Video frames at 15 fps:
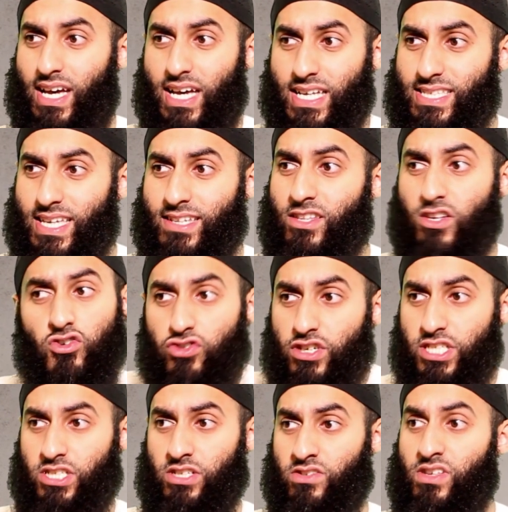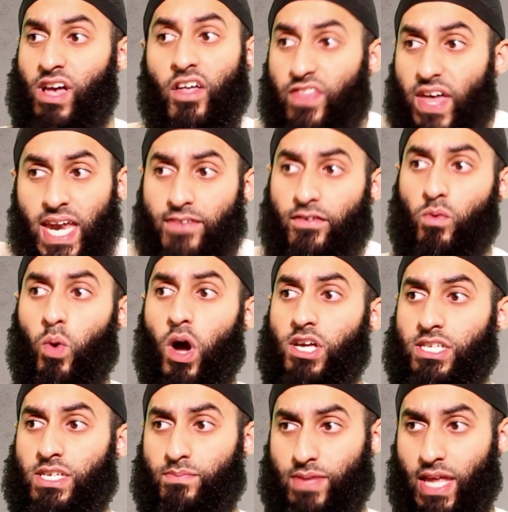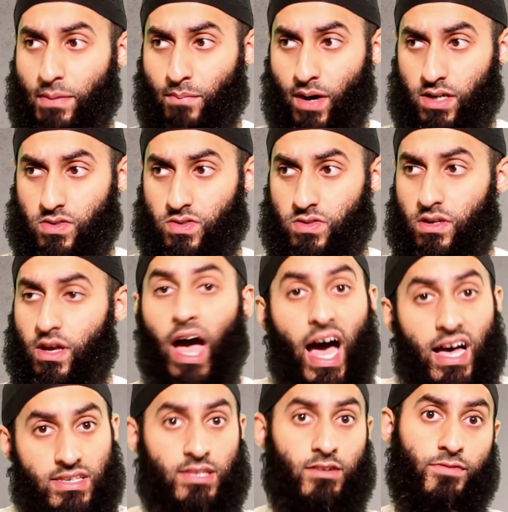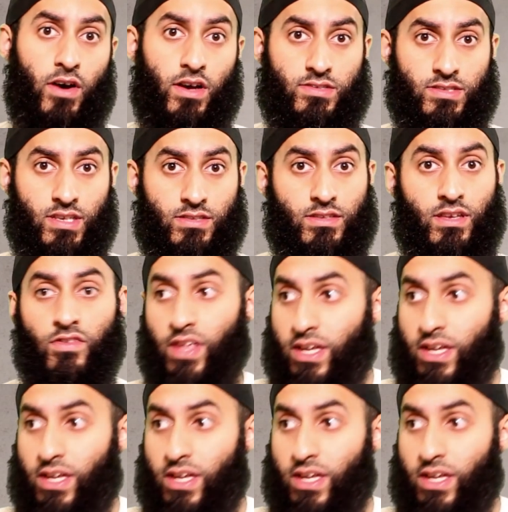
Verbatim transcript: he said, the Christians, they never worshipped their monks as the verse says.